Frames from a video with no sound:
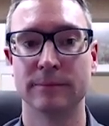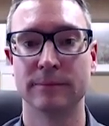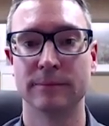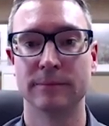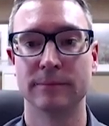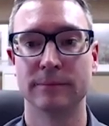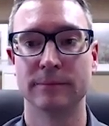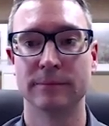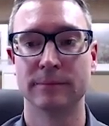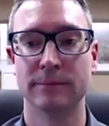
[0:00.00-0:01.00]

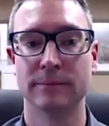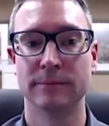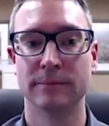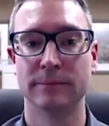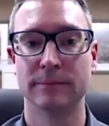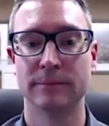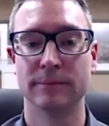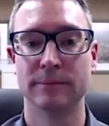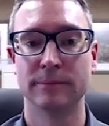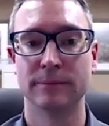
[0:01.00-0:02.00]

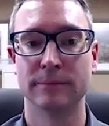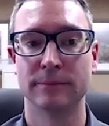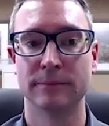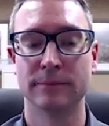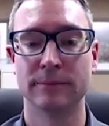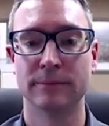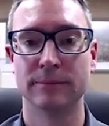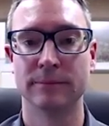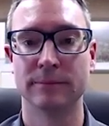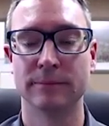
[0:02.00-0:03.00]

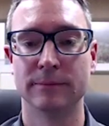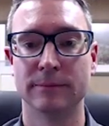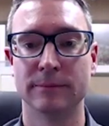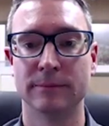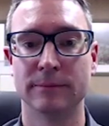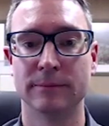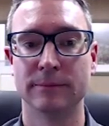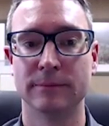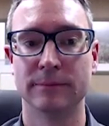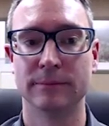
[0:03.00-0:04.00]

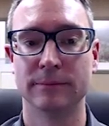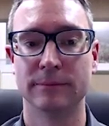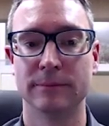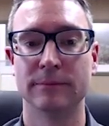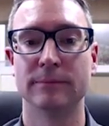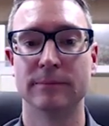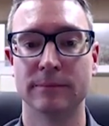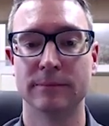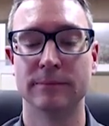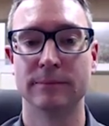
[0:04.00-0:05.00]

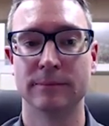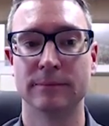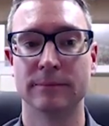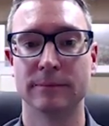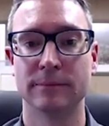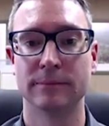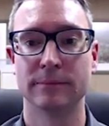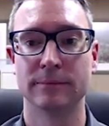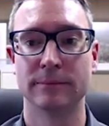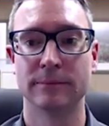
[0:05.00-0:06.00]

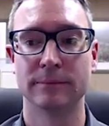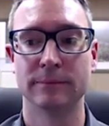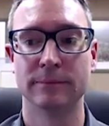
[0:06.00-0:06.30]
(not speaking)